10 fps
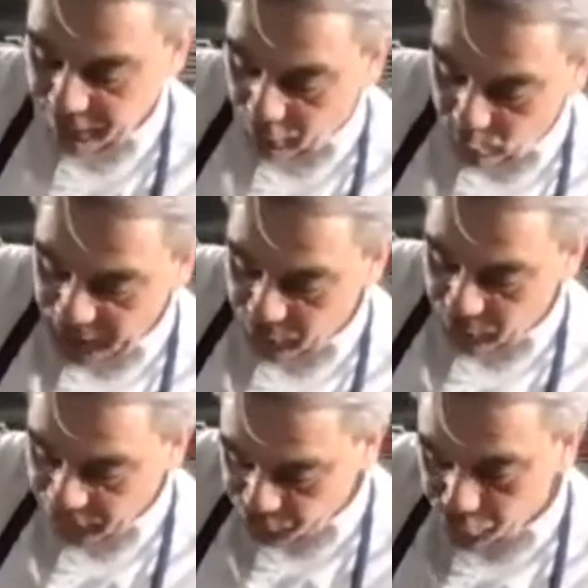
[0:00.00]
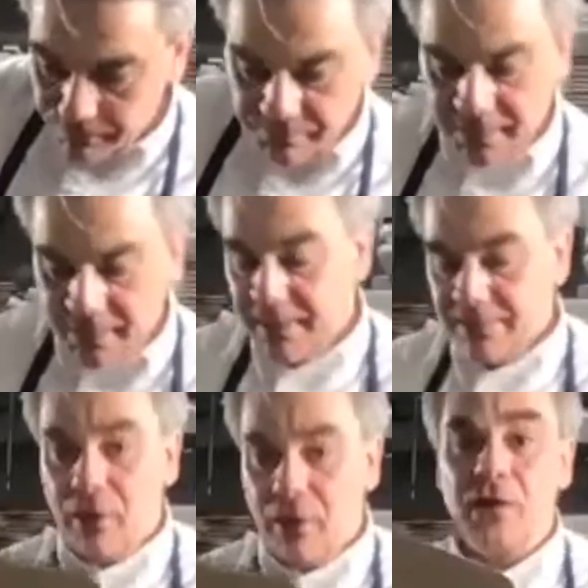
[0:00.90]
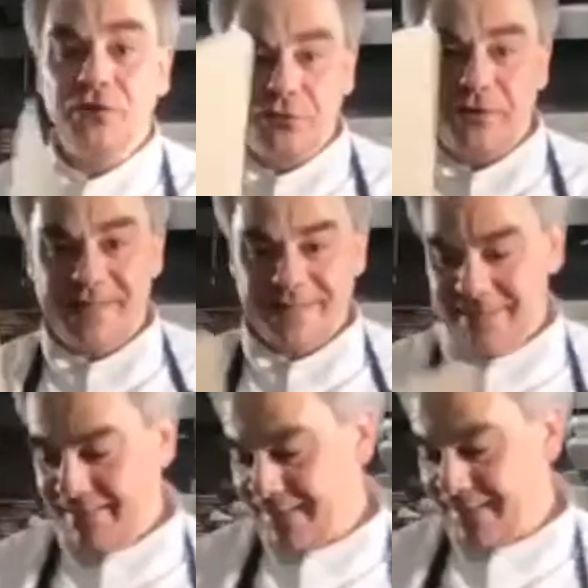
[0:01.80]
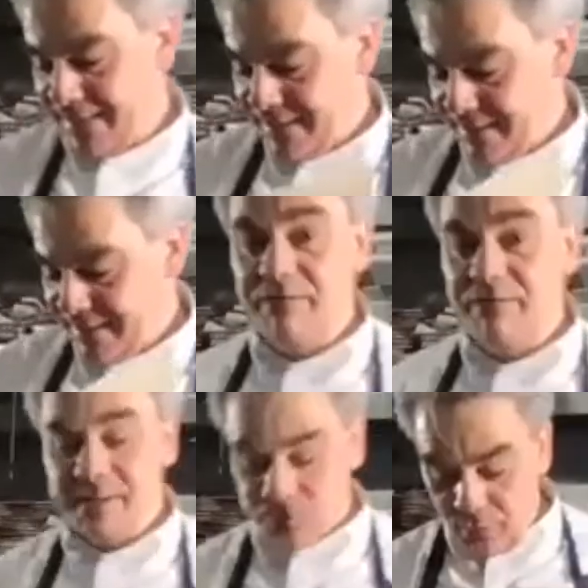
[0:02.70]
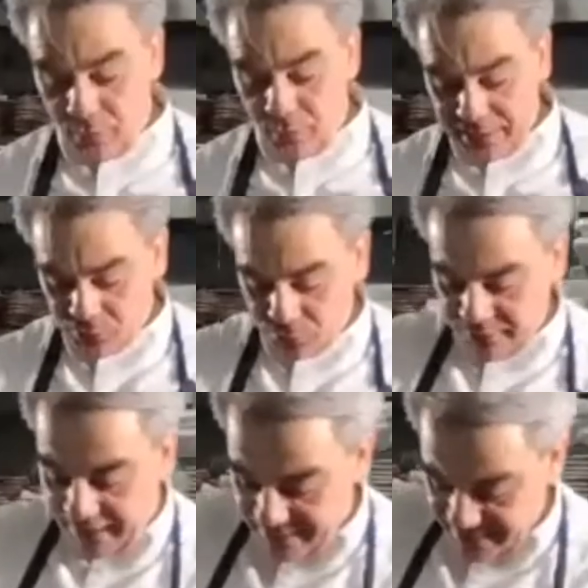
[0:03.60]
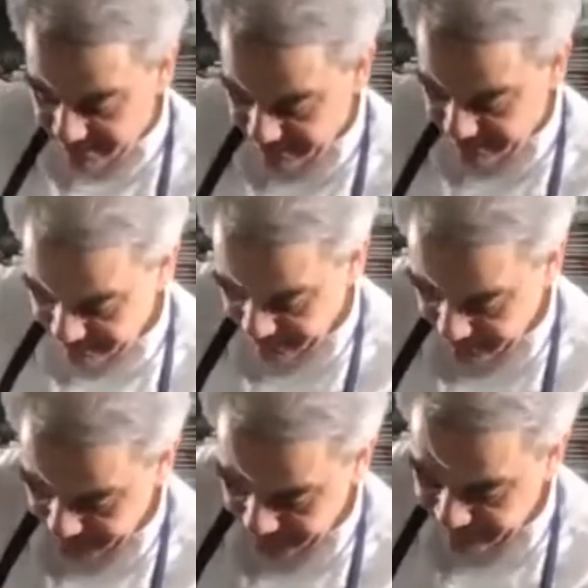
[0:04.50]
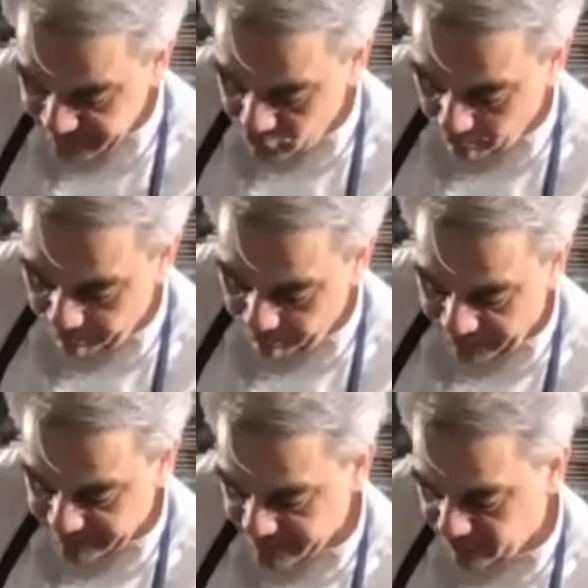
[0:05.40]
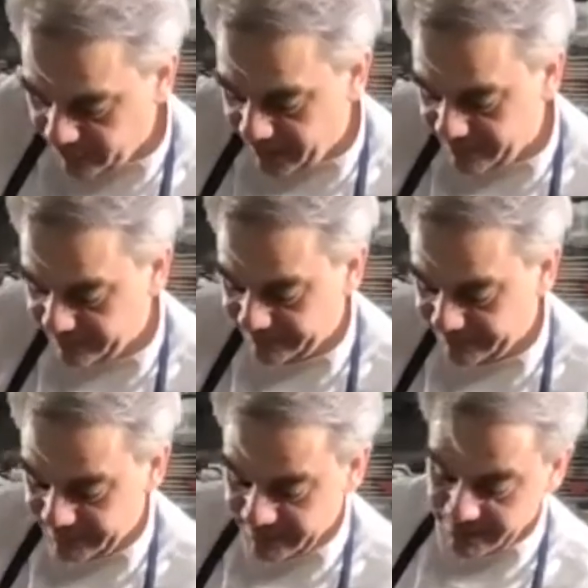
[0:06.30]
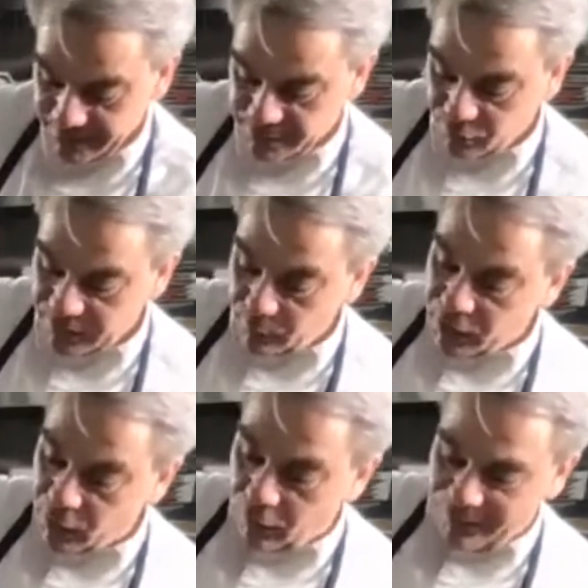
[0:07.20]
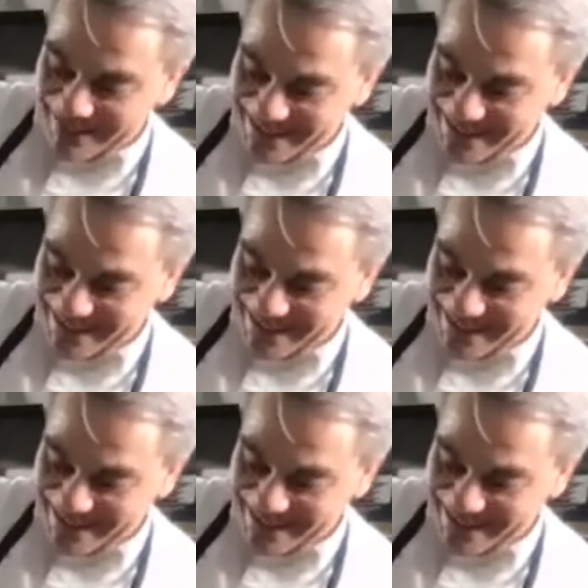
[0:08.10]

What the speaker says: I'm going to do this. Whoever is trying to do that, it takes some practice, okay? So here we go.